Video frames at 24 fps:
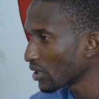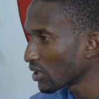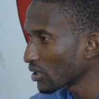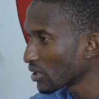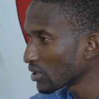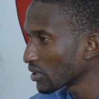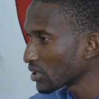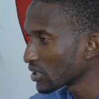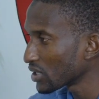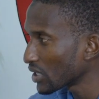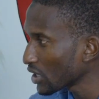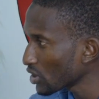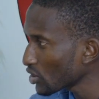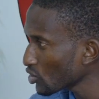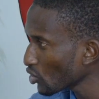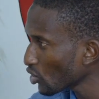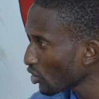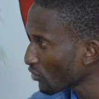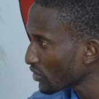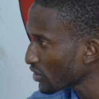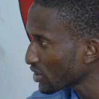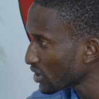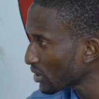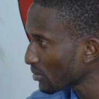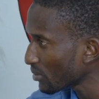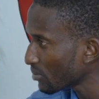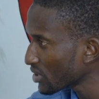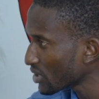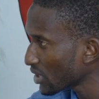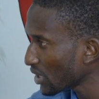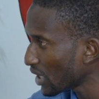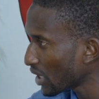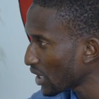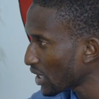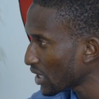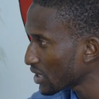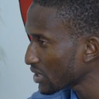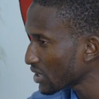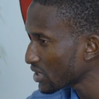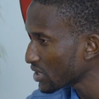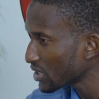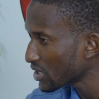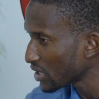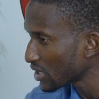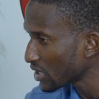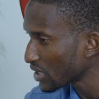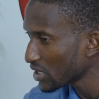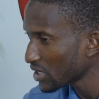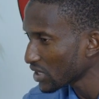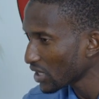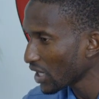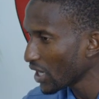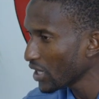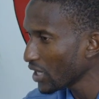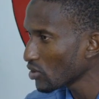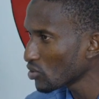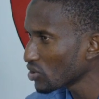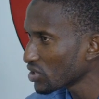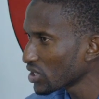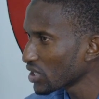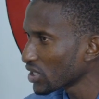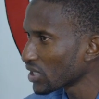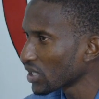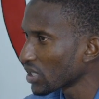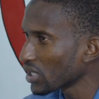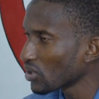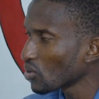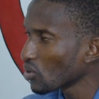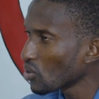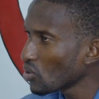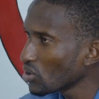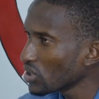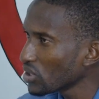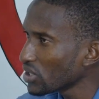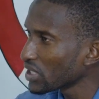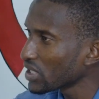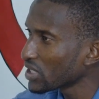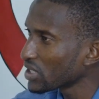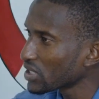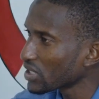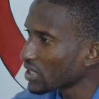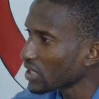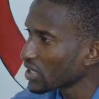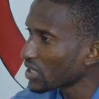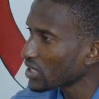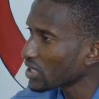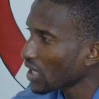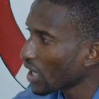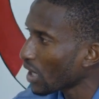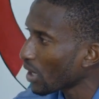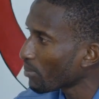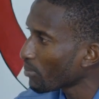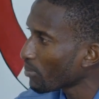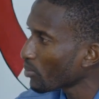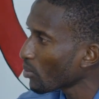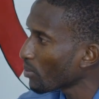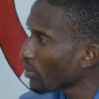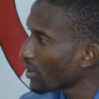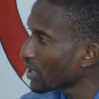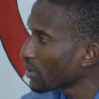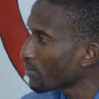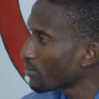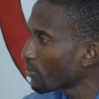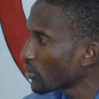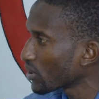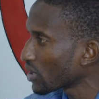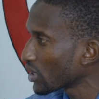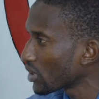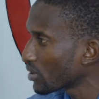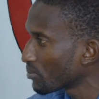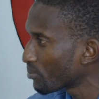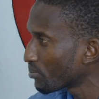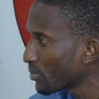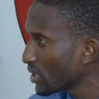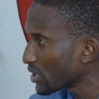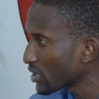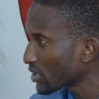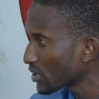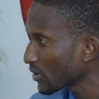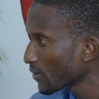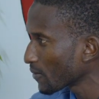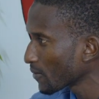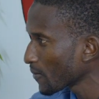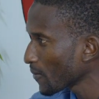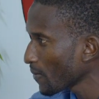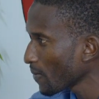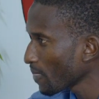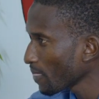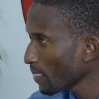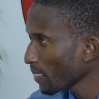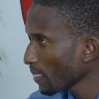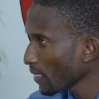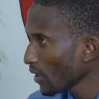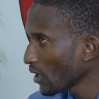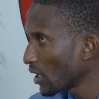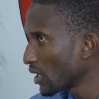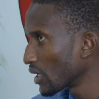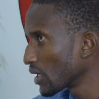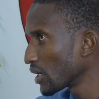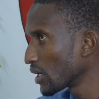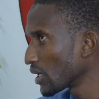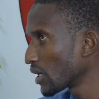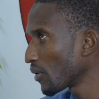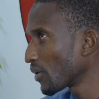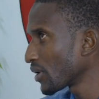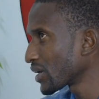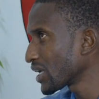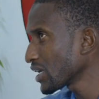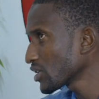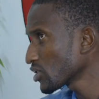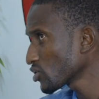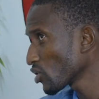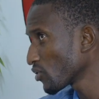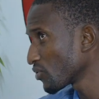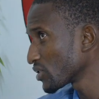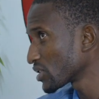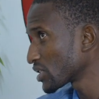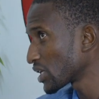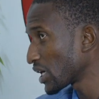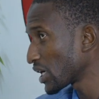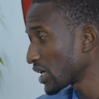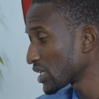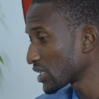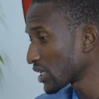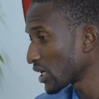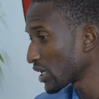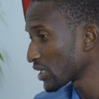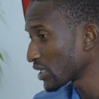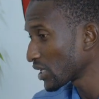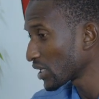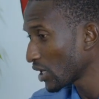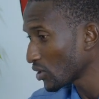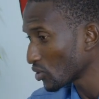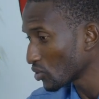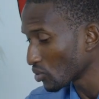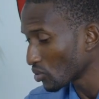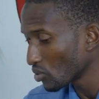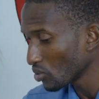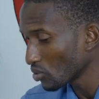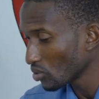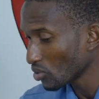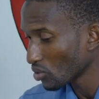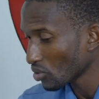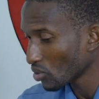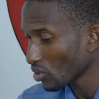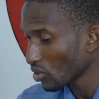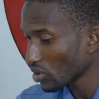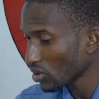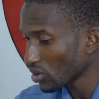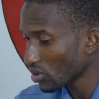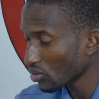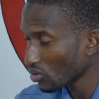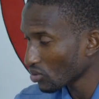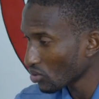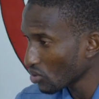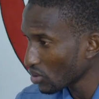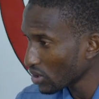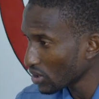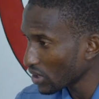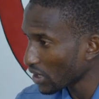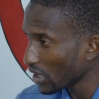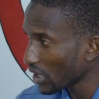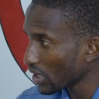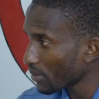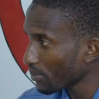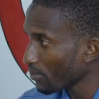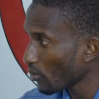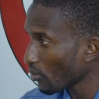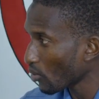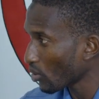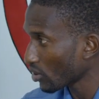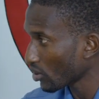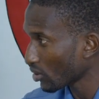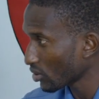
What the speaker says: the desk officer, Mr. Alasan C. He's trying to see that all these things are properly put in place, and then our desk officer, Isa Jaju, wrote a report,